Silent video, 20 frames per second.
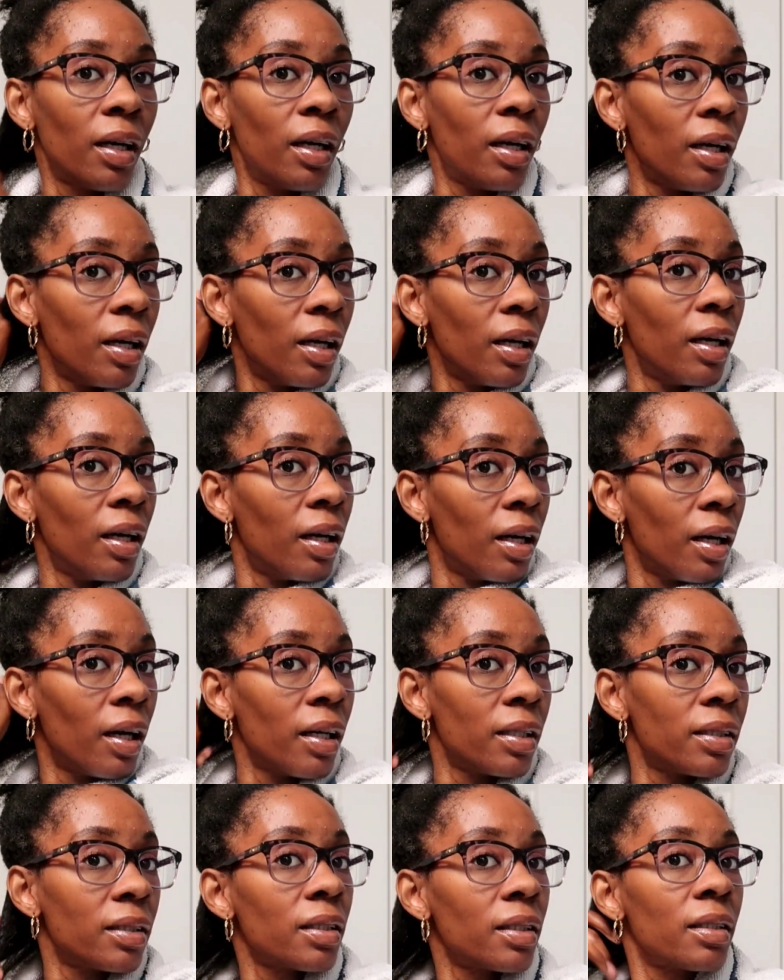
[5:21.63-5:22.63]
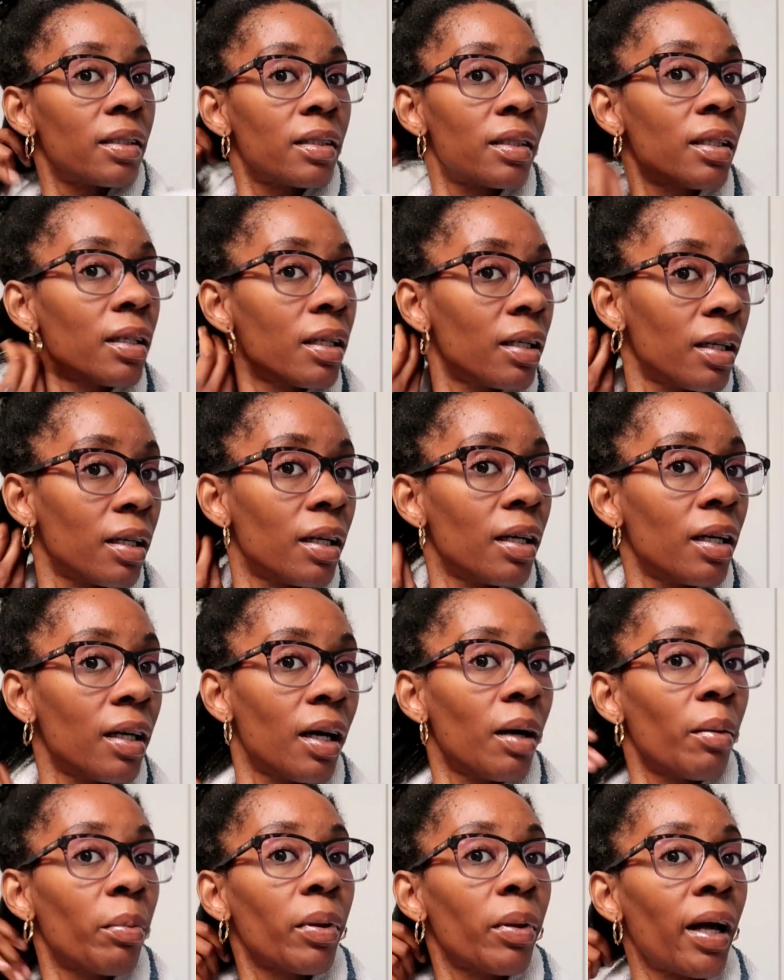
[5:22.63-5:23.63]
And I just
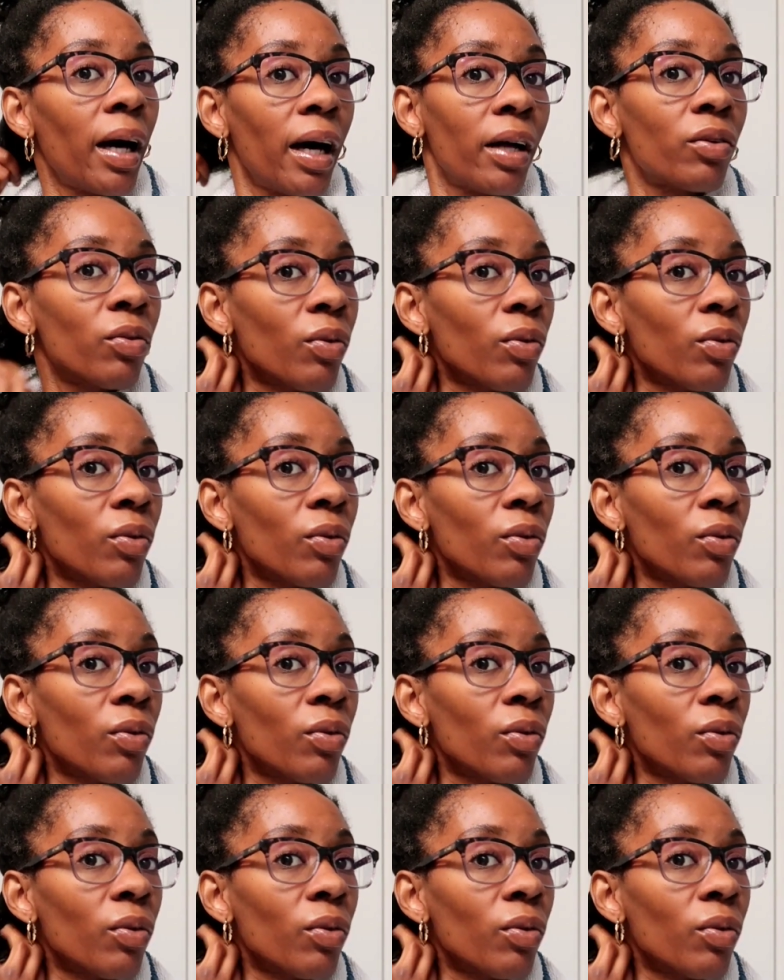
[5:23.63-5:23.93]
apply